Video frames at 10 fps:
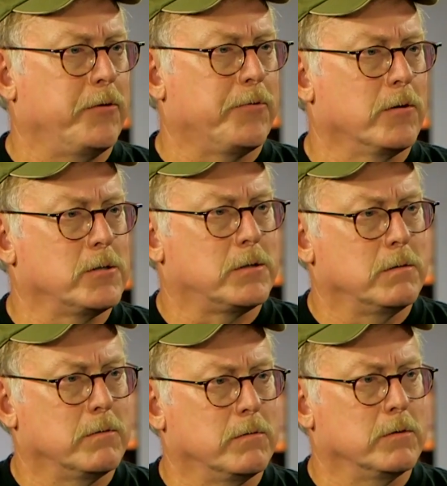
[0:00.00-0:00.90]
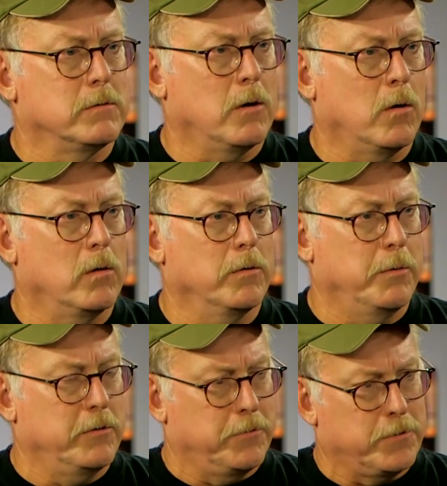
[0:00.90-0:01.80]
the first hole,
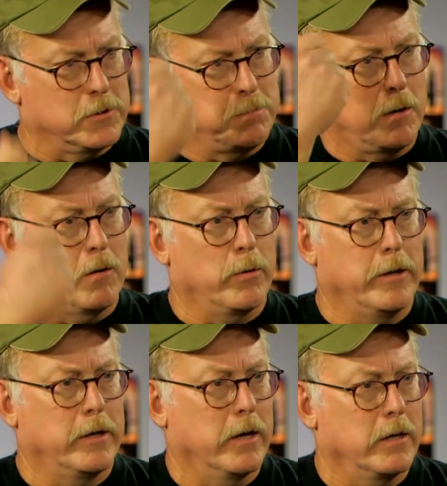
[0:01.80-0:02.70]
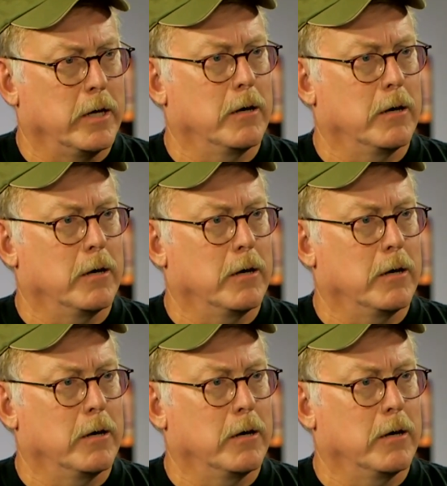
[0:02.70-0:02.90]
the first ball, what do you get? You get